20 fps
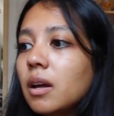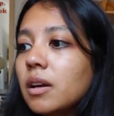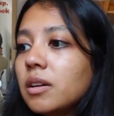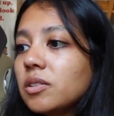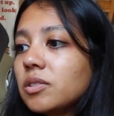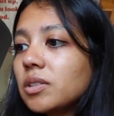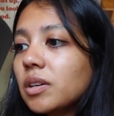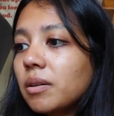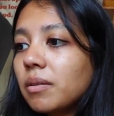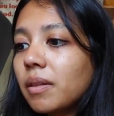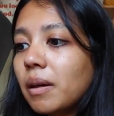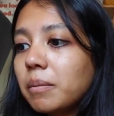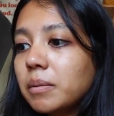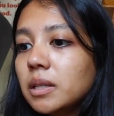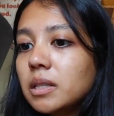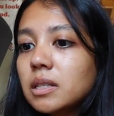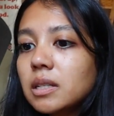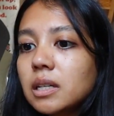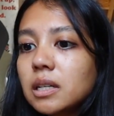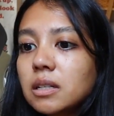So that
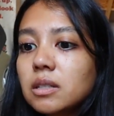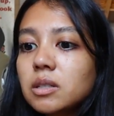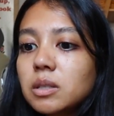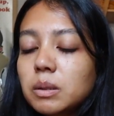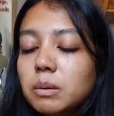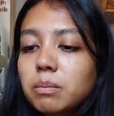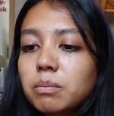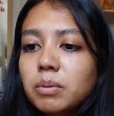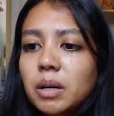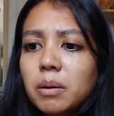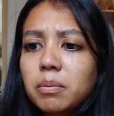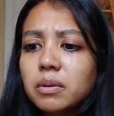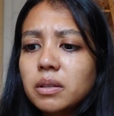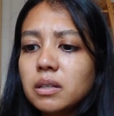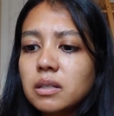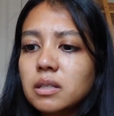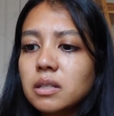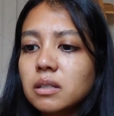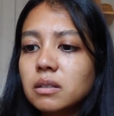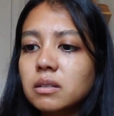means it is
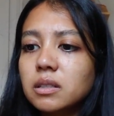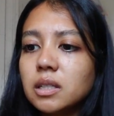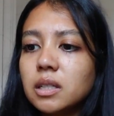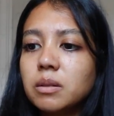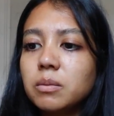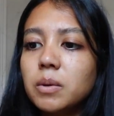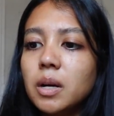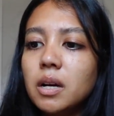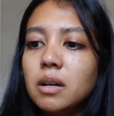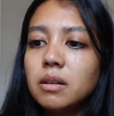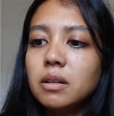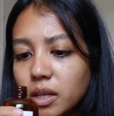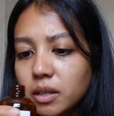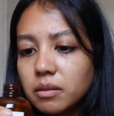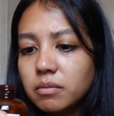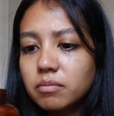properly sealed in well.